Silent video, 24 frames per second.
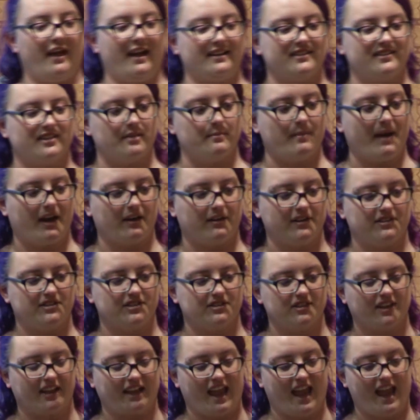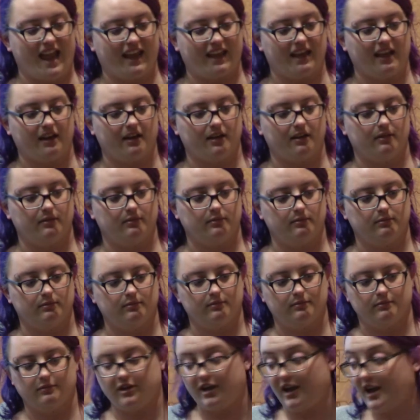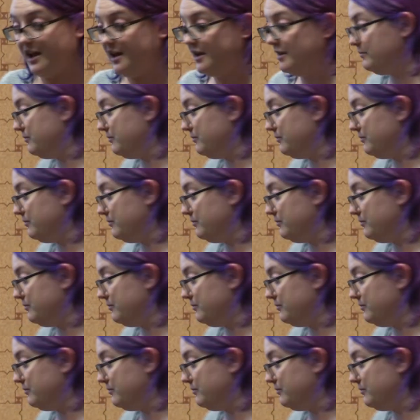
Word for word: that so the battery's just like hanging. Got